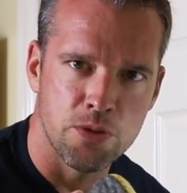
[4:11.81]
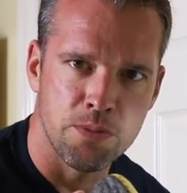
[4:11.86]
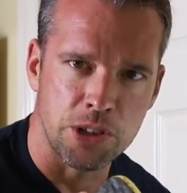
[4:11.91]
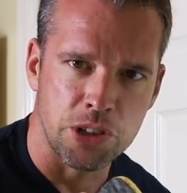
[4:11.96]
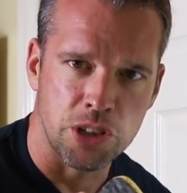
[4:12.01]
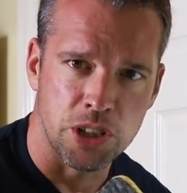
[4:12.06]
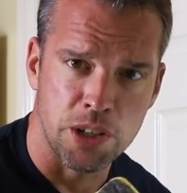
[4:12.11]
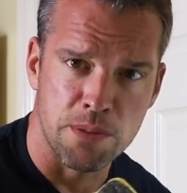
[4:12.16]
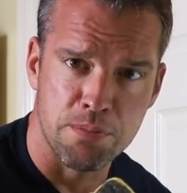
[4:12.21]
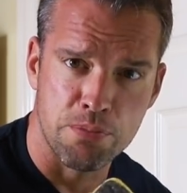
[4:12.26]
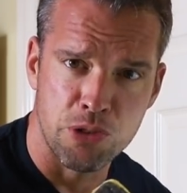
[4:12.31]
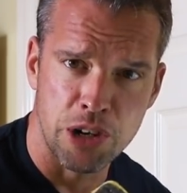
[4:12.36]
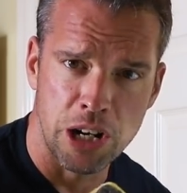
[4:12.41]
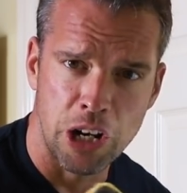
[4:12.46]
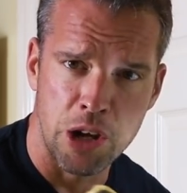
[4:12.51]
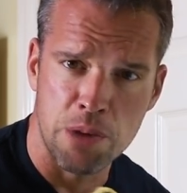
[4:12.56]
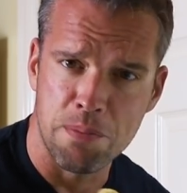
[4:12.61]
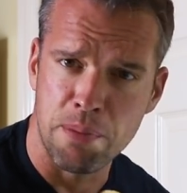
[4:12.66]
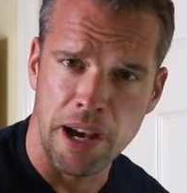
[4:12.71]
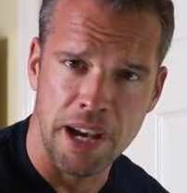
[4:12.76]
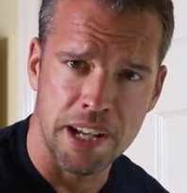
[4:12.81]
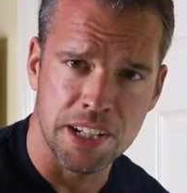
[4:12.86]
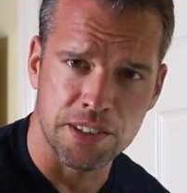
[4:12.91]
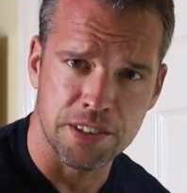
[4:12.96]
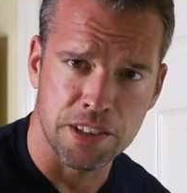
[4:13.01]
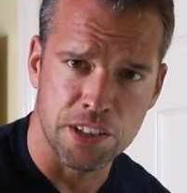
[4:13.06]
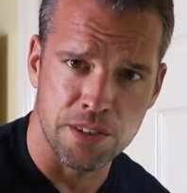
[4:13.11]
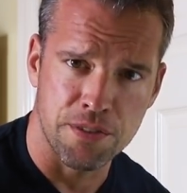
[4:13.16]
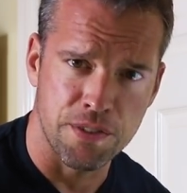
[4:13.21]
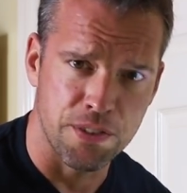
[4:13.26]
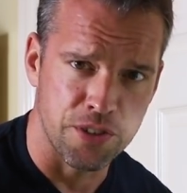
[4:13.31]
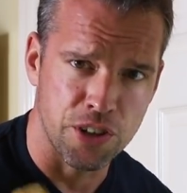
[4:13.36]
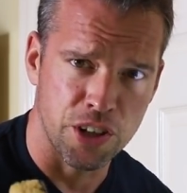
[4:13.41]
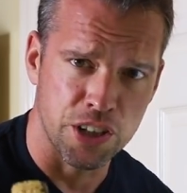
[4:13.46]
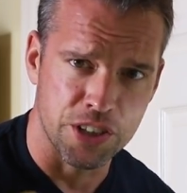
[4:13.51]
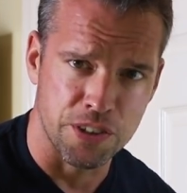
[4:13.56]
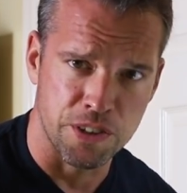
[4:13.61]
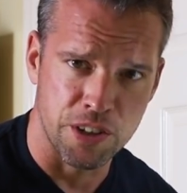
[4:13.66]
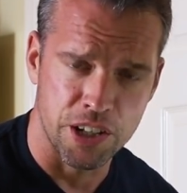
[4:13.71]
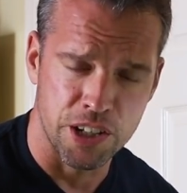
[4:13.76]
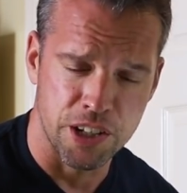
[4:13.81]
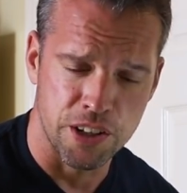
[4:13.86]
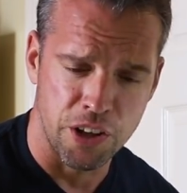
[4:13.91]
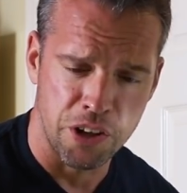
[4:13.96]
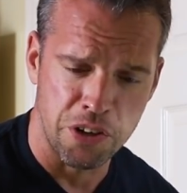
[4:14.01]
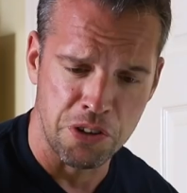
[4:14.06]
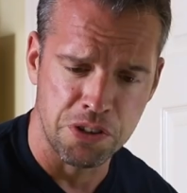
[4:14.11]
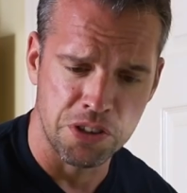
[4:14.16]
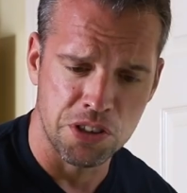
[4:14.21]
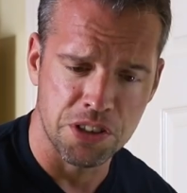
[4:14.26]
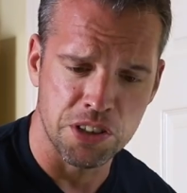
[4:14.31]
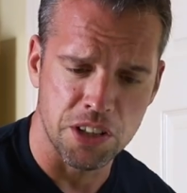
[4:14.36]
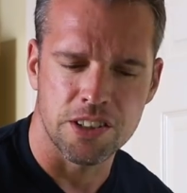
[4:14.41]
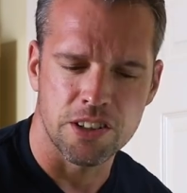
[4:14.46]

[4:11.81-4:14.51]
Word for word: almost like a Brillo pad, if you guys have heard of those.